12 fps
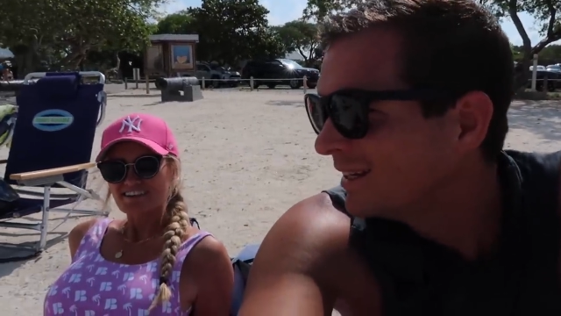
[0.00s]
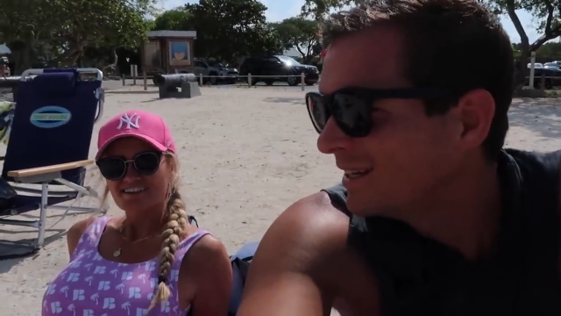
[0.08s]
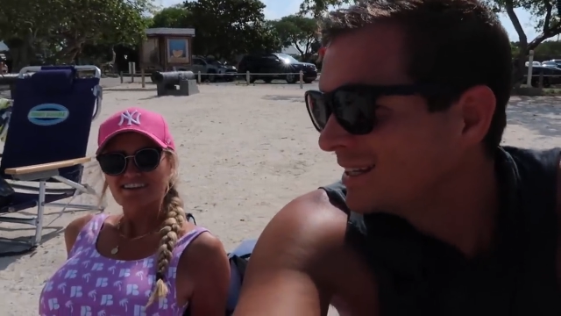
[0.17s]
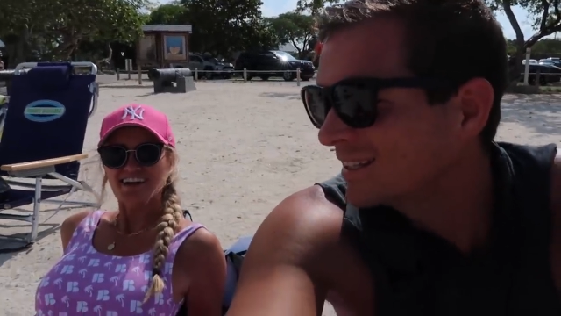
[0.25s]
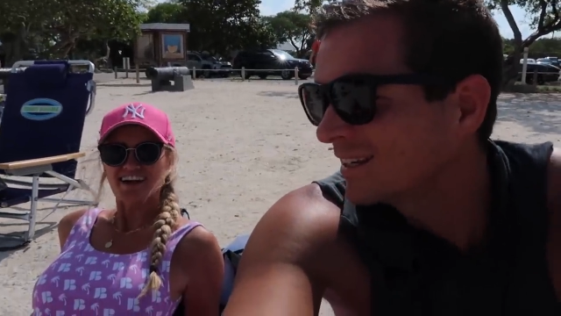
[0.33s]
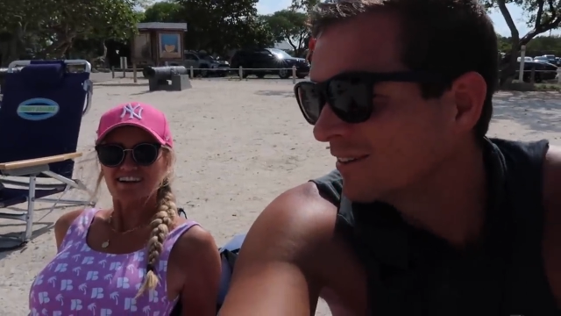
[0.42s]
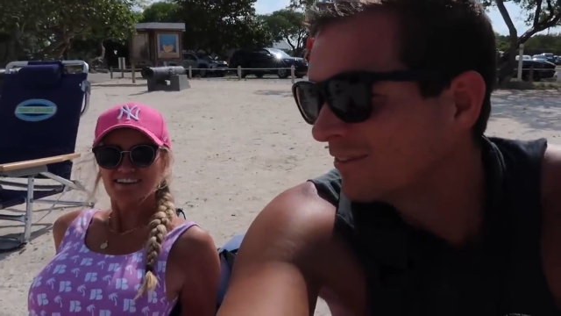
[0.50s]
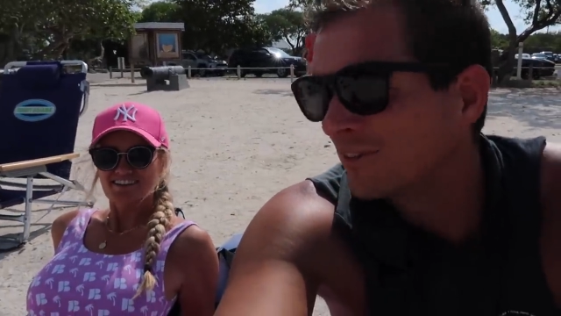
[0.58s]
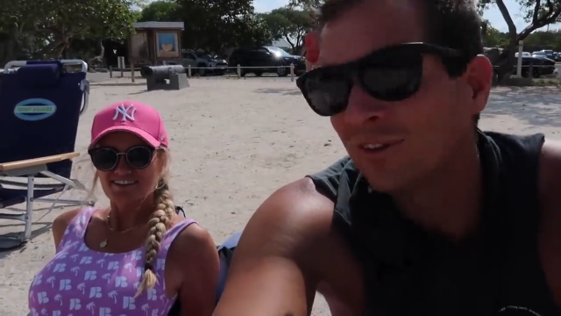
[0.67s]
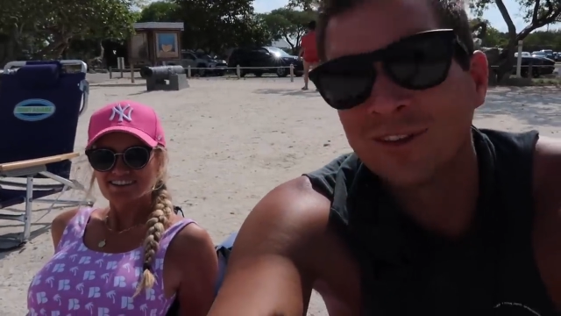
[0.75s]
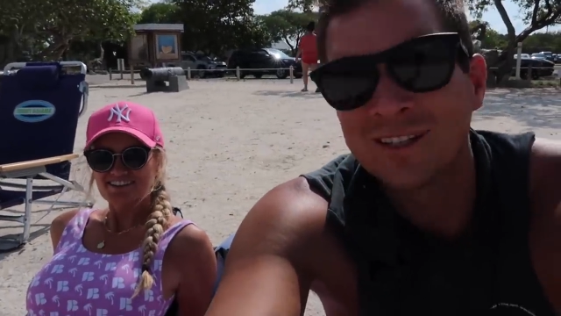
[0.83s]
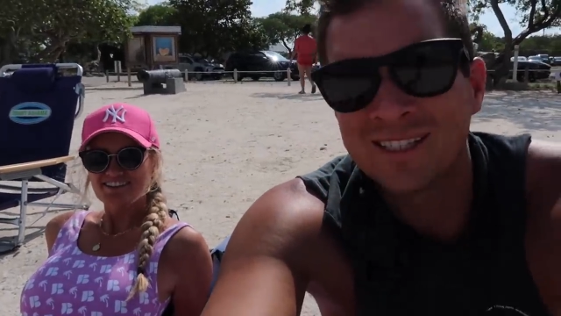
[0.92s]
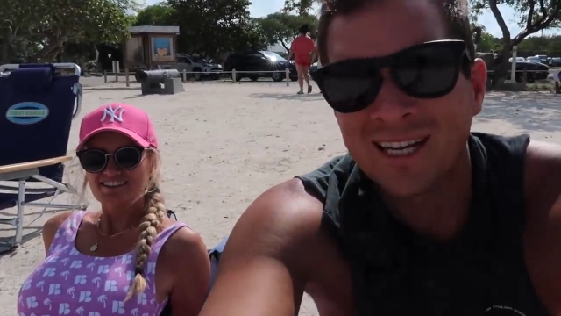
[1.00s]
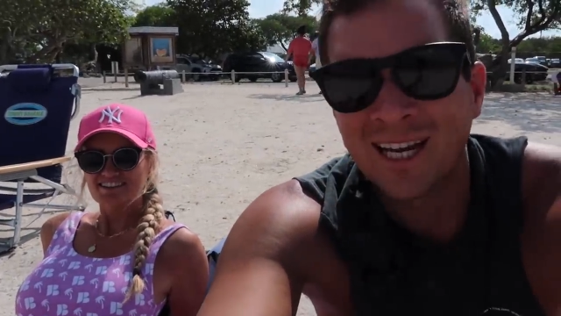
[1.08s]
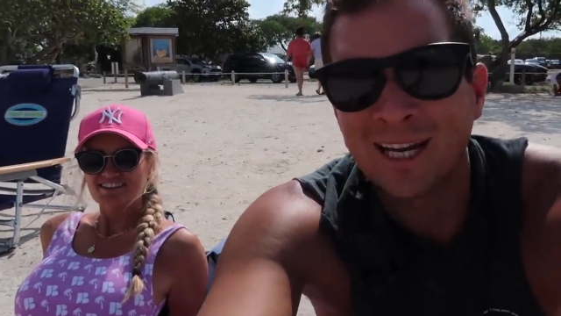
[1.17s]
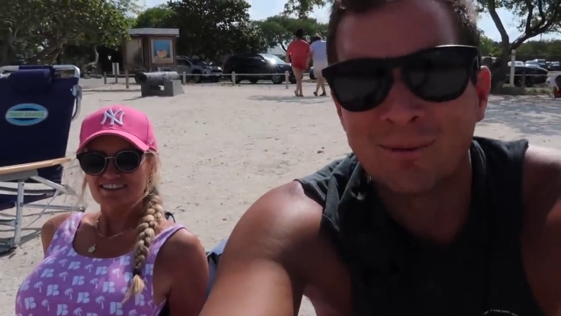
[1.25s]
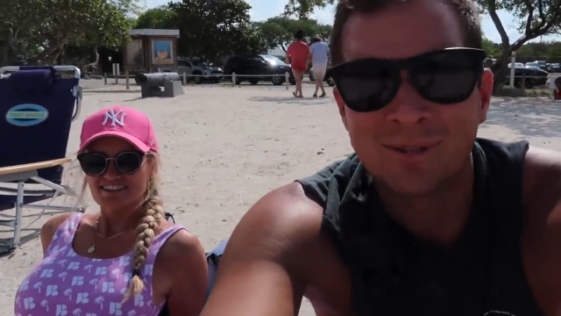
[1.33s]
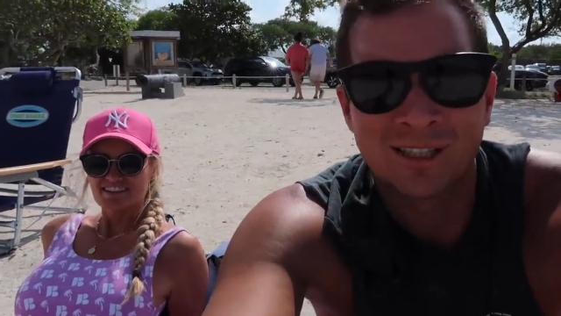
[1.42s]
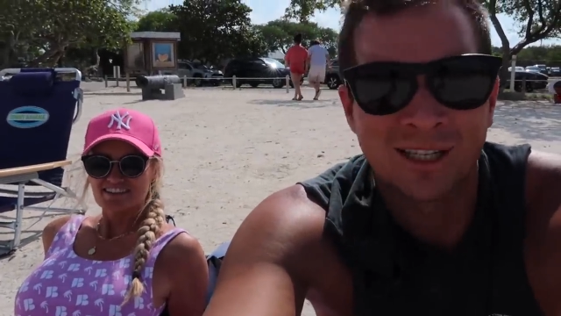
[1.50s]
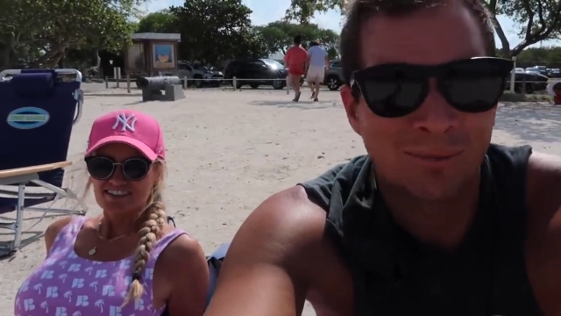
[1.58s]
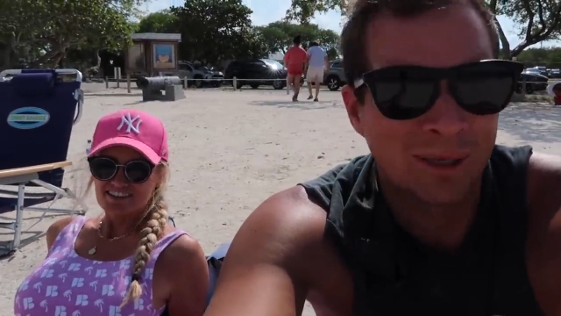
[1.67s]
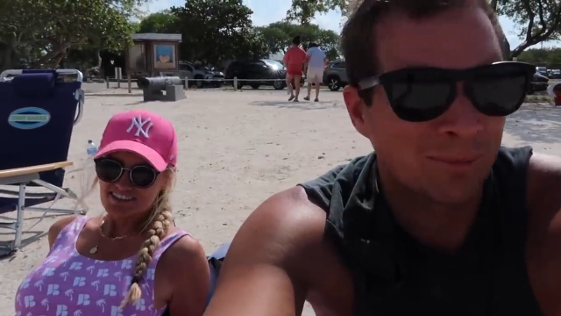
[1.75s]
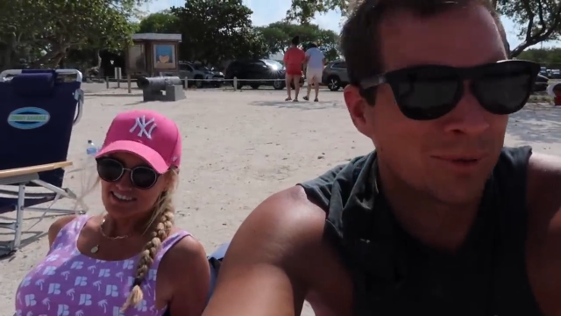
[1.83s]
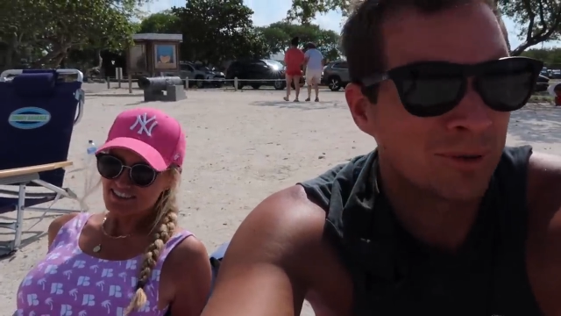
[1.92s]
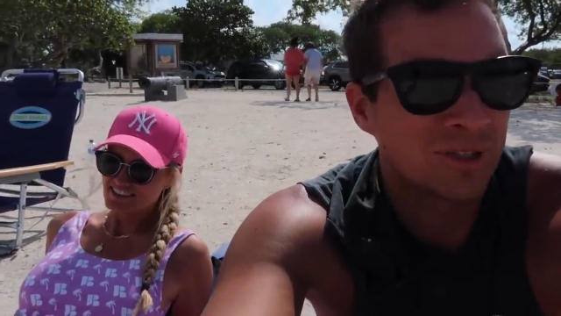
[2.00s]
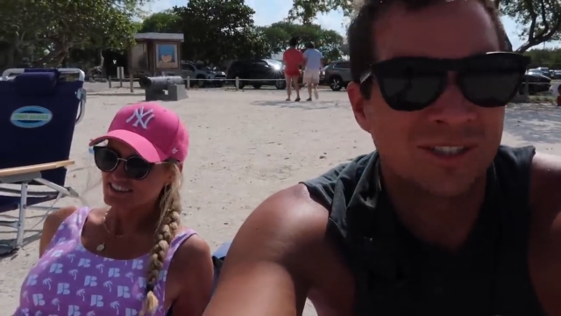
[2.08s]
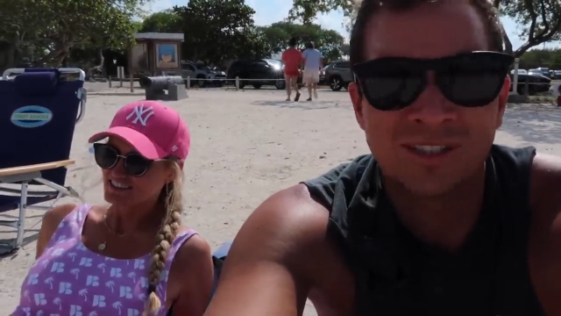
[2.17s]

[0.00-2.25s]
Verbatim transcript: It's yeah. gonna feel the same. There's gonna be pretty much